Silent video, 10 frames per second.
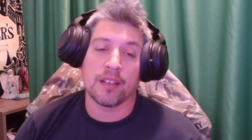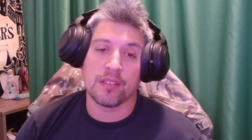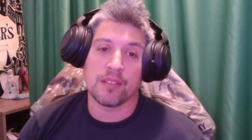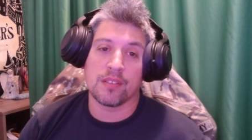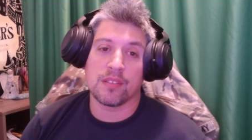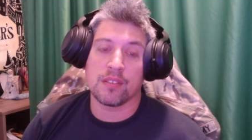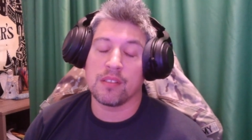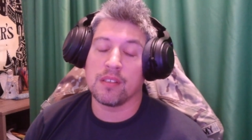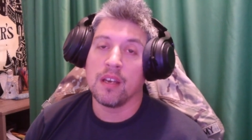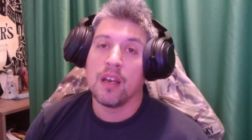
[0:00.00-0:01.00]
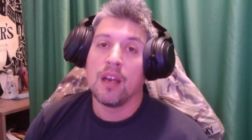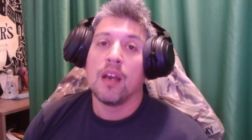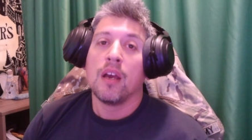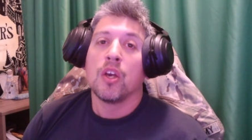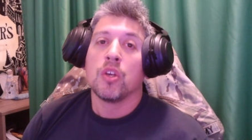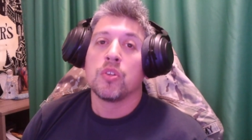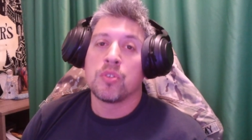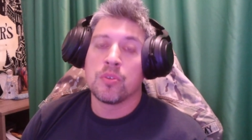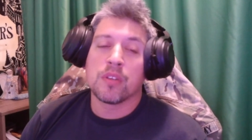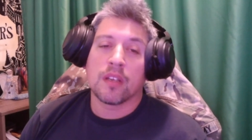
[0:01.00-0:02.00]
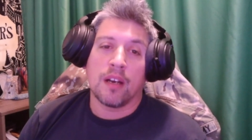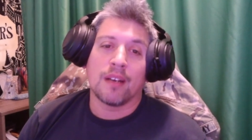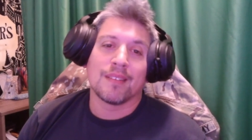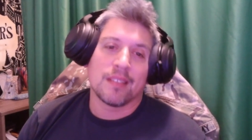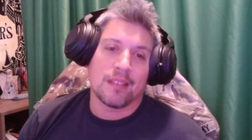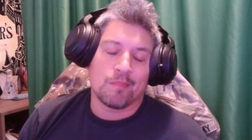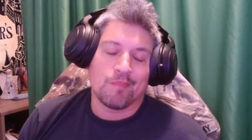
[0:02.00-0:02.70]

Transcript: consistency to the content